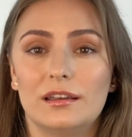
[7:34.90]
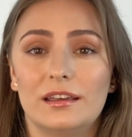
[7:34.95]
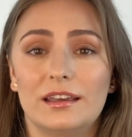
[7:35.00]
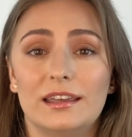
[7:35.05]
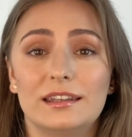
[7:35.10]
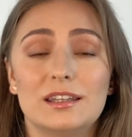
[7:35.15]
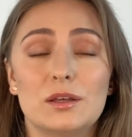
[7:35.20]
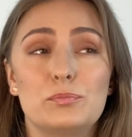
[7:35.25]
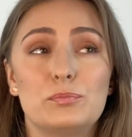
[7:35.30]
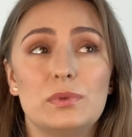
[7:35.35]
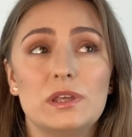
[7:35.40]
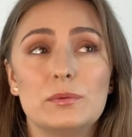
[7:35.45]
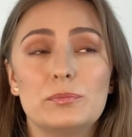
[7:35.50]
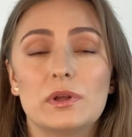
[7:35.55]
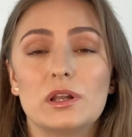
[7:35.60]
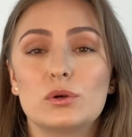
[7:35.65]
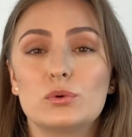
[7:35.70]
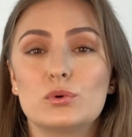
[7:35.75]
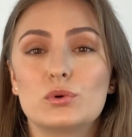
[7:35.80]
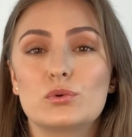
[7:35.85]
And the
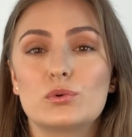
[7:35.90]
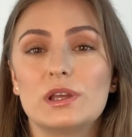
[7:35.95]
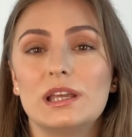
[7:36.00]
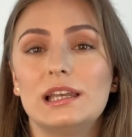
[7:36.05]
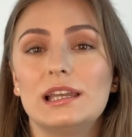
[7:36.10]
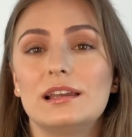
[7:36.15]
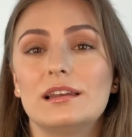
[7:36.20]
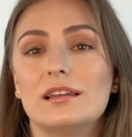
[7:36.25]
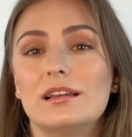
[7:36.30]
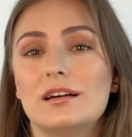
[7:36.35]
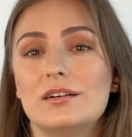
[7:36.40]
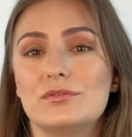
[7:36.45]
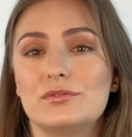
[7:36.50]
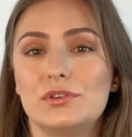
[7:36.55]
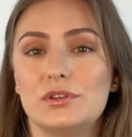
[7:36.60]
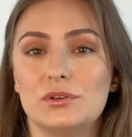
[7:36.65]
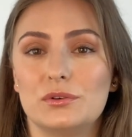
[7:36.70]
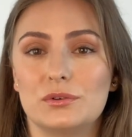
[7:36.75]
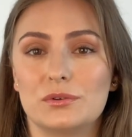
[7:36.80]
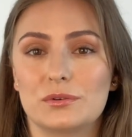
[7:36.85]
people who really love
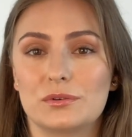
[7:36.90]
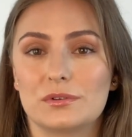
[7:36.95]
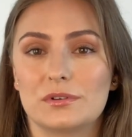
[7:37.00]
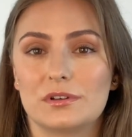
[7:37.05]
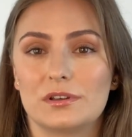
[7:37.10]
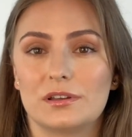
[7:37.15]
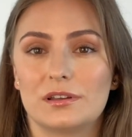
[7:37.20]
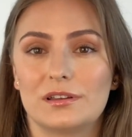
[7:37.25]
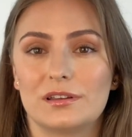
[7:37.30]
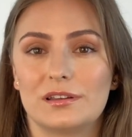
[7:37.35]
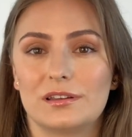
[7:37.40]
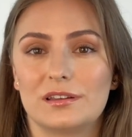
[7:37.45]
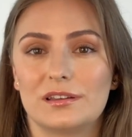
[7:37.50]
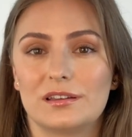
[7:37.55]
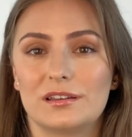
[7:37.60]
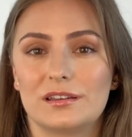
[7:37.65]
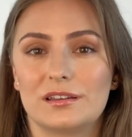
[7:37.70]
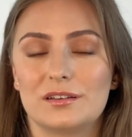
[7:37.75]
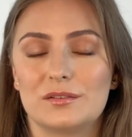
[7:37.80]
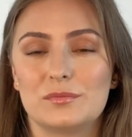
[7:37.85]
you
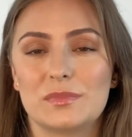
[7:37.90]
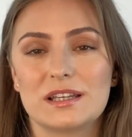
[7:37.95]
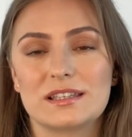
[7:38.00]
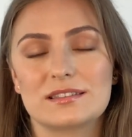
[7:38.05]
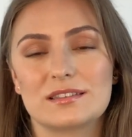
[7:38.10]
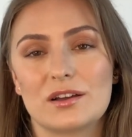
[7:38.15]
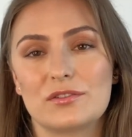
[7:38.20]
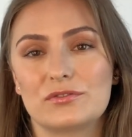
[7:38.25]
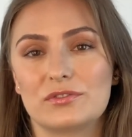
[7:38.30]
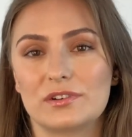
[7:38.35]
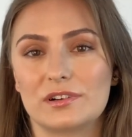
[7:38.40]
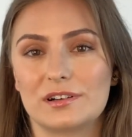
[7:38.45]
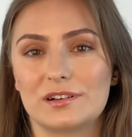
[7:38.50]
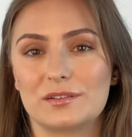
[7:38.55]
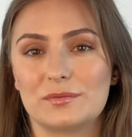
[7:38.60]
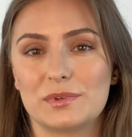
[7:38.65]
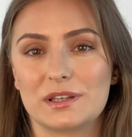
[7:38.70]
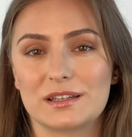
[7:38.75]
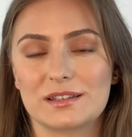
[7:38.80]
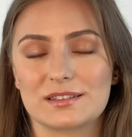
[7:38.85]
might suffer
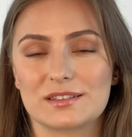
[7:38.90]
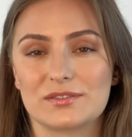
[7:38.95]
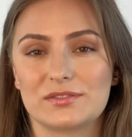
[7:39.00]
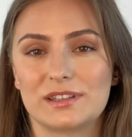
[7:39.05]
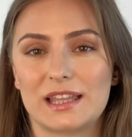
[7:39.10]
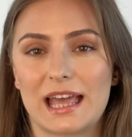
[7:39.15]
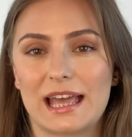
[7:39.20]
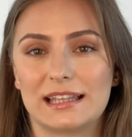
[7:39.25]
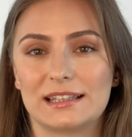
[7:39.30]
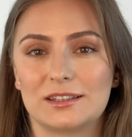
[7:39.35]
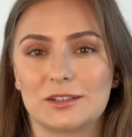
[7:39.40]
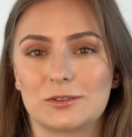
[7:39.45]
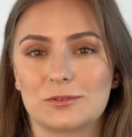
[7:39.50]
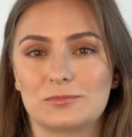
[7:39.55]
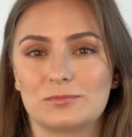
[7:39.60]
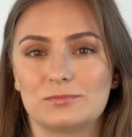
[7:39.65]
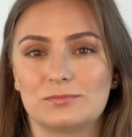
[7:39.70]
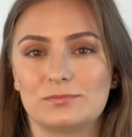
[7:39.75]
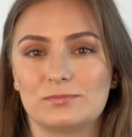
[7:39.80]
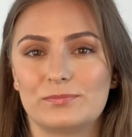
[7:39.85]
because of
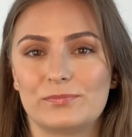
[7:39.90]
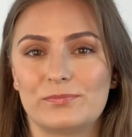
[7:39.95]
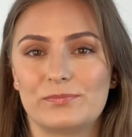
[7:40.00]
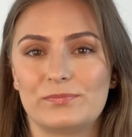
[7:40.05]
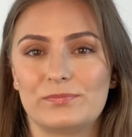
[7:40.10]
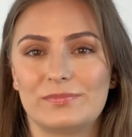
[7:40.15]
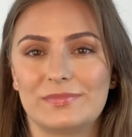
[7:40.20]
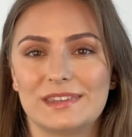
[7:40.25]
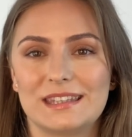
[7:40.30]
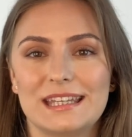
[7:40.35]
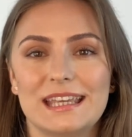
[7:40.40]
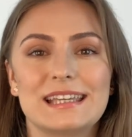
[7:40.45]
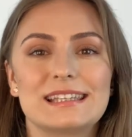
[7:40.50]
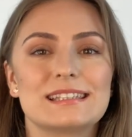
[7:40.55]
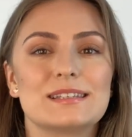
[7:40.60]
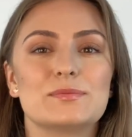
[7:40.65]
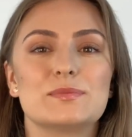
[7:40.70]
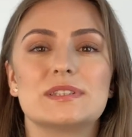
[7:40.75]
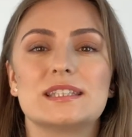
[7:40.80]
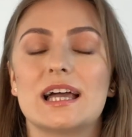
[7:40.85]
that. Take
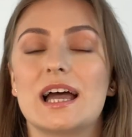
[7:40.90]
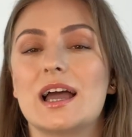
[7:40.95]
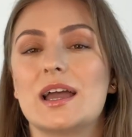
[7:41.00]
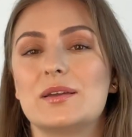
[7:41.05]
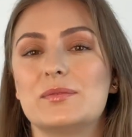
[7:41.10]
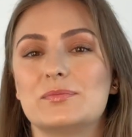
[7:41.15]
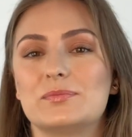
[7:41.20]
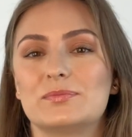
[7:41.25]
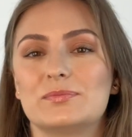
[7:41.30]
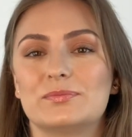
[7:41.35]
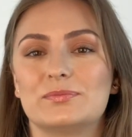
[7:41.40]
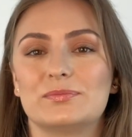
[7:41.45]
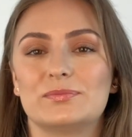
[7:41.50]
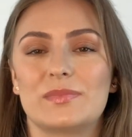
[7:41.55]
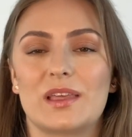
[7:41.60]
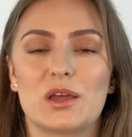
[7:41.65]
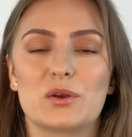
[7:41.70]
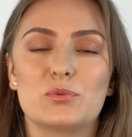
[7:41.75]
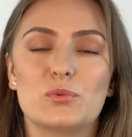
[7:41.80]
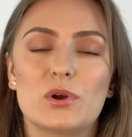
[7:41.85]
some time
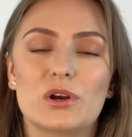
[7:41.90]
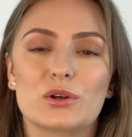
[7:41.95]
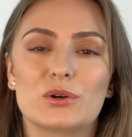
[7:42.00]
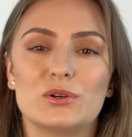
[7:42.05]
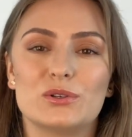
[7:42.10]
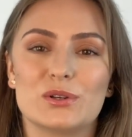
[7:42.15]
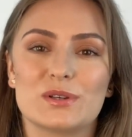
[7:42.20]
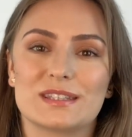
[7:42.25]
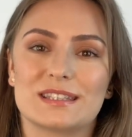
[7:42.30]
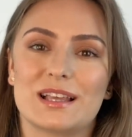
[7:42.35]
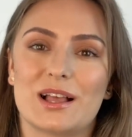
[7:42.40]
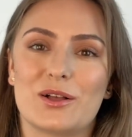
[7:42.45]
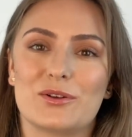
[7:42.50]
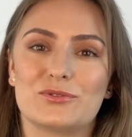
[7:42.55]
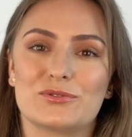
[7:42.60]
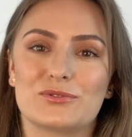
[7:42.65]
and work on yourself.